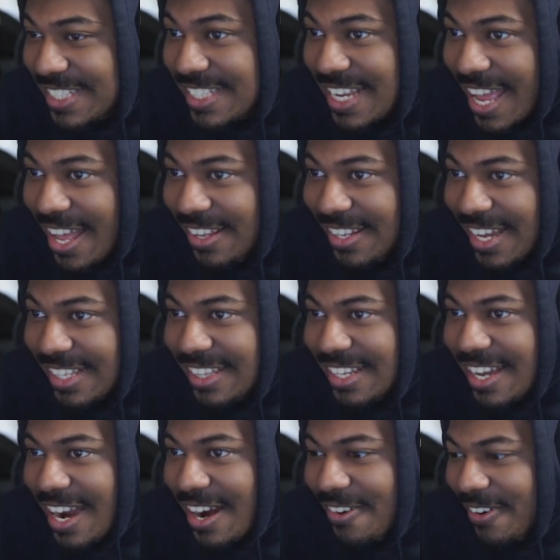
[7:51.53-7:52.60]
sound like the
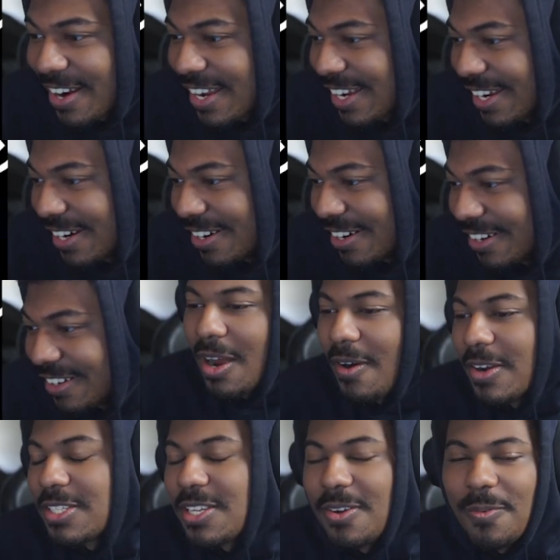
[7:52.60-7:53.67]
guy right here? All
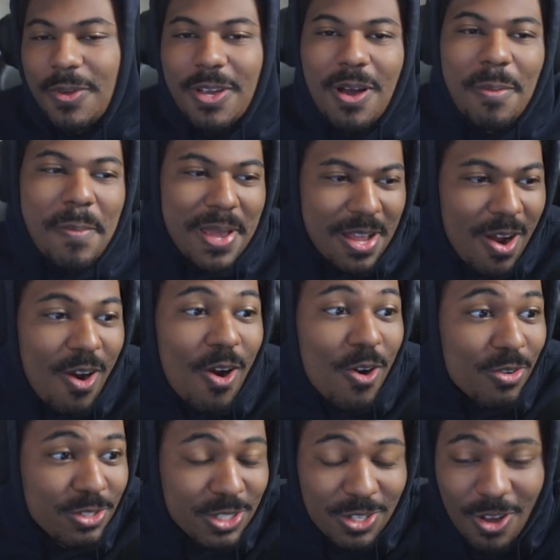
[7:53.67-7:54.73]
right, so we gonna make our
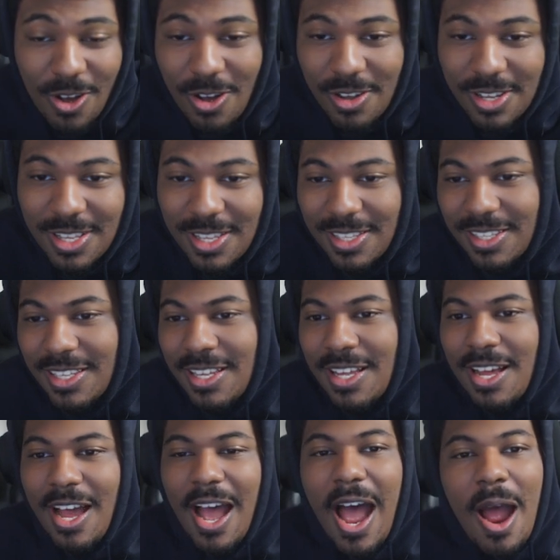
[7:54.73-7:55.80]
own song.
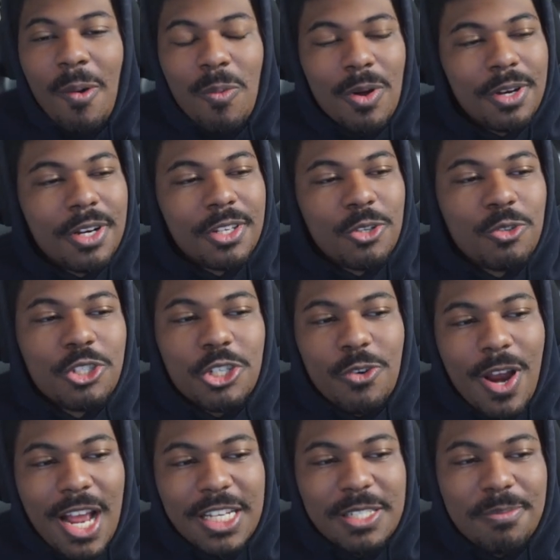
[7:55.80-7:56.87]
I wonder, do
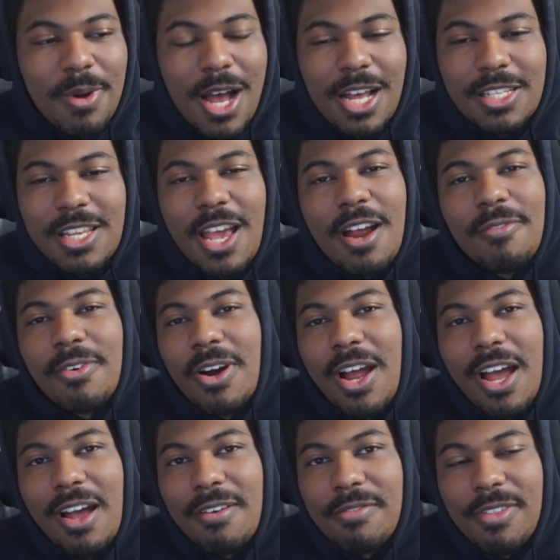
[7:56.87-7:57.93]
scratch mods ever
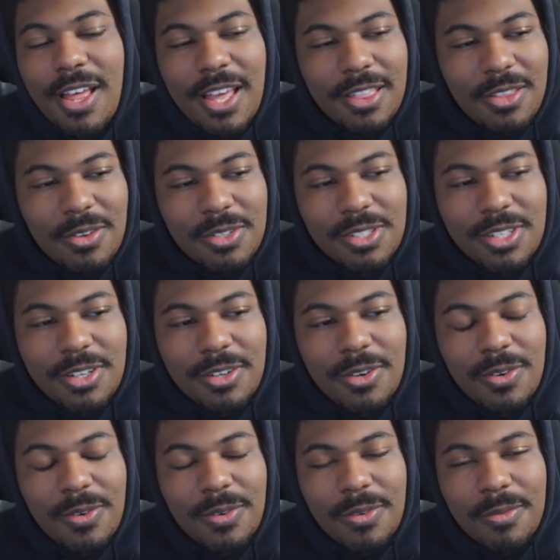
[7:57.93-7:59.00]
have like those
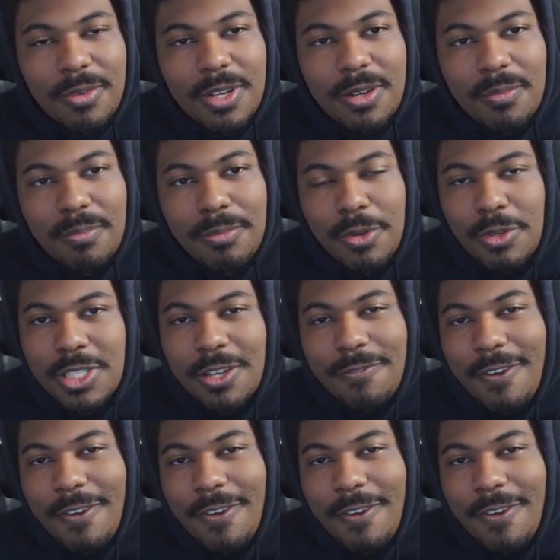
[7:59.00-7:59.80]
little music